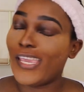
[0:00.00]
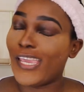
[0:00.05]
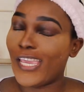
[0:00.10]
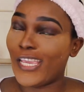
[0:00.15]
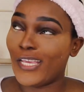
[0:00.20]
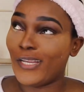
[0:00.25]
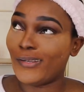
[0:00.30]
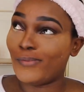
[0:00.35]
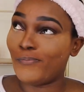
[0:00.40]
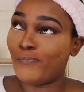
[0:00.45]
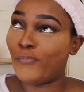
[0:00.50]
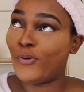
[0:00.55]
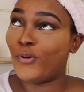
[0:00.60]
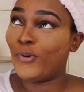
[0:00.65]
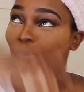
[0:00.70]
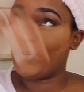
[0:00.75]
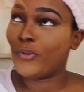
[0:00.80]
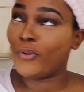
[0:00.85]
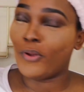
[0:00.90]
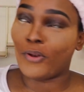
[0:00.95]
he
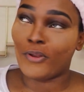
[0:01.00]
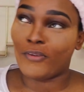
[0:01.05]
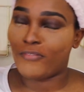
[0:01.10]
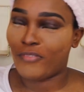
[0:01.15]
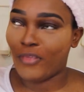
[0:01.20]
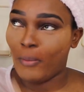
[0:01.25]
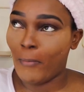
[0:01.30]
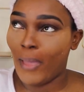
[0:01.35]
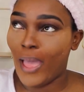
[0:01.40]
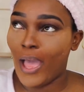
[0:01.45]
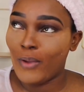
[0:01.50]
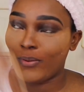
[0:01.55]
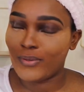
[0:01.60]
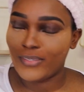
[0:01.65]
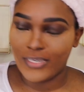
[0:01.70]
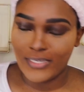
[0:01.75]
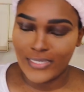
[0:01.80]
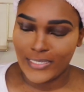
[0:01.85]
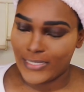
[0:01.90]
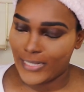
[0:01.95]
pulled all of them
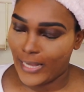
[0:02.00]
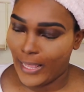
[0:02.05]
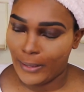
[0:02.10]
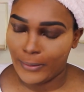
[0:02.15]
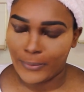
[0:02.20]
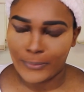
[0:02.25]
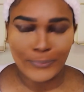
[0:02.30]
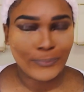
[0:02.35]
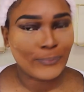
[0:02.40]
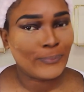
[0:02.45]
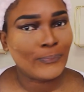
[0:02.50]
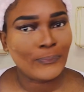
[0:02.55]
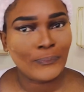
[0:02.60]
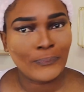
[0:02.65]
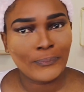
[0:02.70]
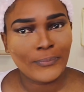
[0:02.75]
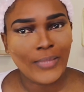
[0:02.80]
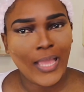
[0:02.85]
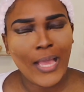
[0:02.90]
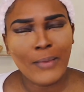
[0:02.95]
out and he's like,
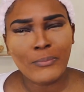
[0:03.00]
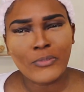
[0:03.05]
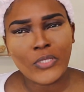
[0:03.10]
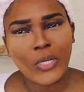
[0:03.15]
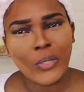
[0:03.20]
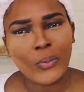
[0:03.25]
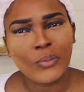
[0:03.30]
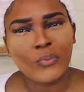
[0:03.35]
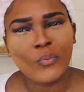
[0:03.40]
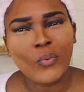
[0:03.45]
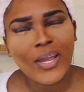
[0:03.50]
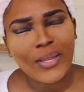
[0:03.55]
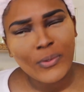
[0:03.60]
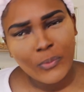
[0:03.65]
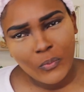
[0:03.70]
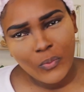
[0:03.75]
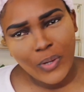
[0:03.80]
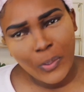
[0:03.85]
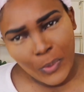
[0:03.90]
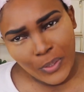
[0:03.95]
I'm sorry,
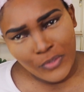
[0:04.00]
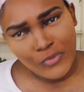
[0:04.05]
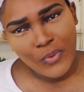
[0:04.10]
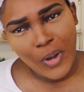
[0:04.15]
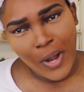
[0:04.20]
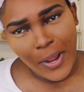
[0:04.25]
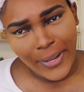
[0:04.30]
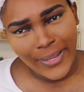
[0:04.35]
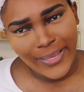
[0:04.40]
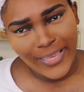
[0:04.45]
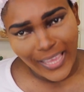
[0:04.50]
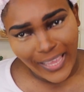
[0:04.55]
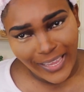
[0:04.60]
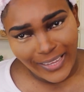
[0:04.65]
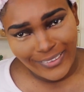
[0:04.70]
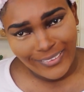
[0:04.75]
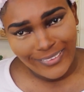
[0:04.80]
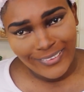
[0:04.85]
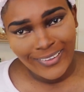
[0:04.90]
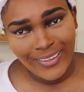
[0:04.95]
what was wrong again?
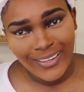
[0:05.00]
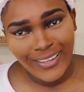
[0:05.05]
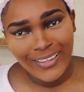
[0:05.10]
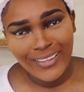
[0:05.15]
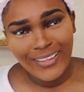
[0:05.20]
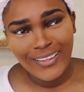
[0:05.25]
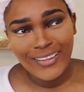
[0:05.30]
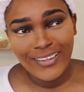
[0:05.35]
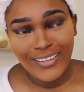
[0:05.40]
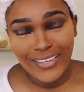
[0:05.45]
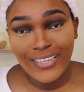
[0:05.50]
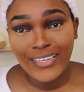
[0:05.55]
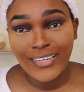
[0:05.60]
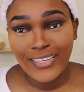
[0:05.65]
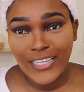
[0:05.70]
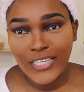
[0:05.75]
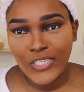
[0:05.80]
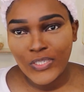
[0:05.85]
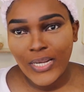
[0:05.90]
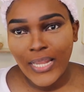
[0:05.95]
He
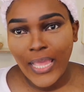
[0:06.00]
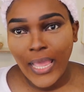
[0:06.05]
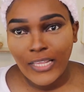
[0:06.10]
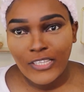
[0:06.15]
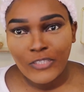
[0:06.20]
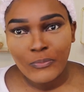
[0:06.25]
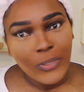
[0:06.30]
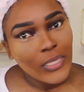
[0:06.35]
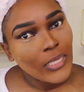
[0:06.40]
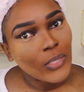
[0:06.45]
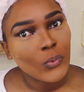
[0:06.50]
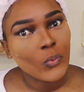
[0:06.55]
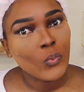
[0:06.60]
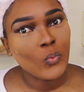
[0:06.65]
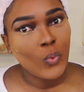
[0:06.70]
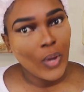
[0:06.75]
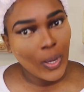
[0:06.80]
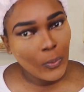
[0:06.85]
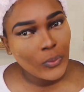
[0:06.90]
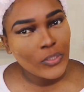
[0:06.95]
literally asked me,
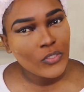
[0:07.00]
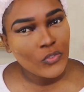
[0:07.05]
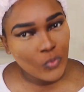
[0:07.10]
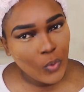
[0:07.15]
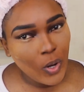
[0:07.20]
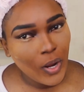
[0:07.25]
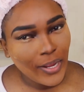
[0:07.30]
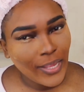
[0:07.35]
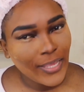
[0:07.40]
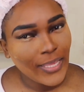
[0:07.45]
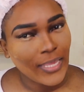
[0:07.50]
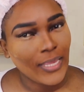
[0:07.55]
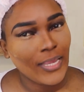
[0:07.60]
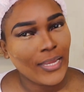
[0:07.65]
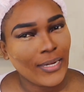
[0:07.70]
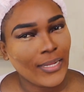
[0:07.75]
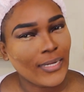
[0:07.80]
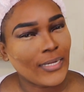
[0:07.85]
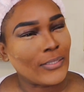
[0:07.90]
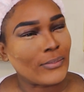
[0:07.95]
what was wrong
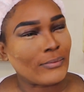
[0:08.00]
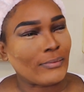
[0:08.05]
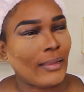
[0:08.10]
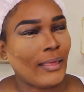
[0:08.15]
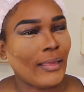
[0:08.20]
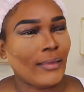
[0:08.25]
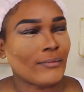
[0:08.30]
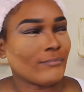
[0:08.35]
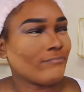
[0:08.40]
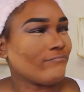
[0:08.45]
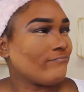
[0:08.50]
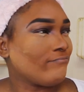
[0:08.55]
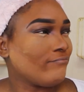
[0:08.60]
again? And I was like,